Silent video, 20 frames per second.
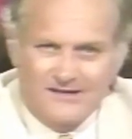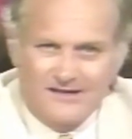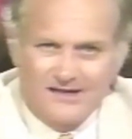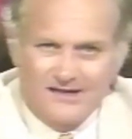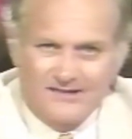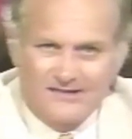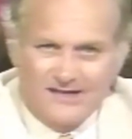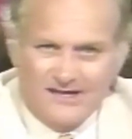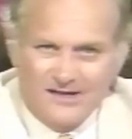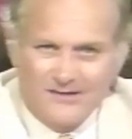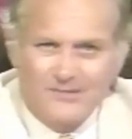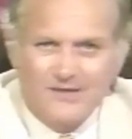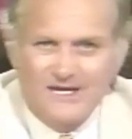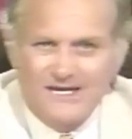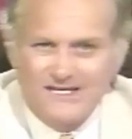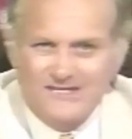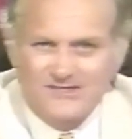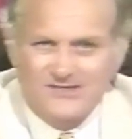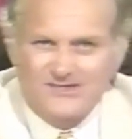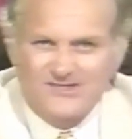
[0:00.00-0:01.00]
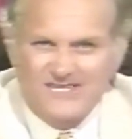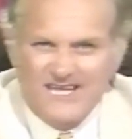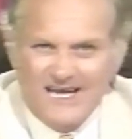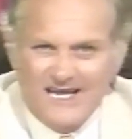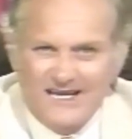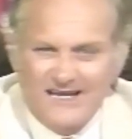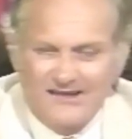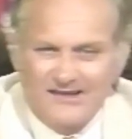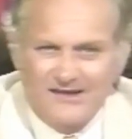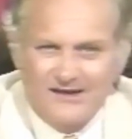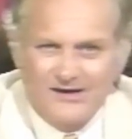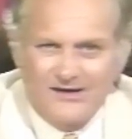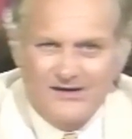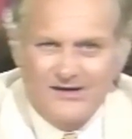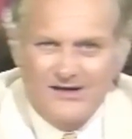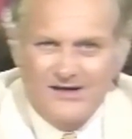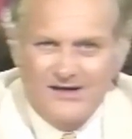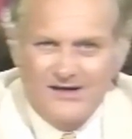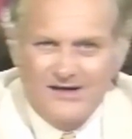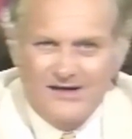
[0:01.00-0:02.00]
The committees are standing there
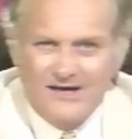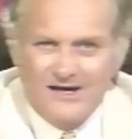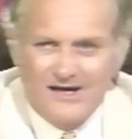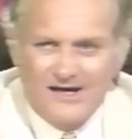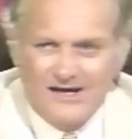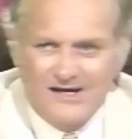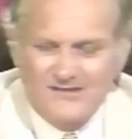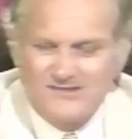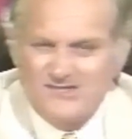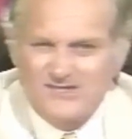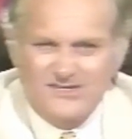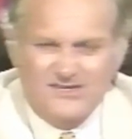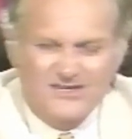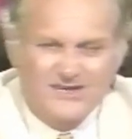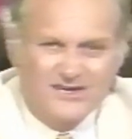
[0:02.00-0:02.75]
just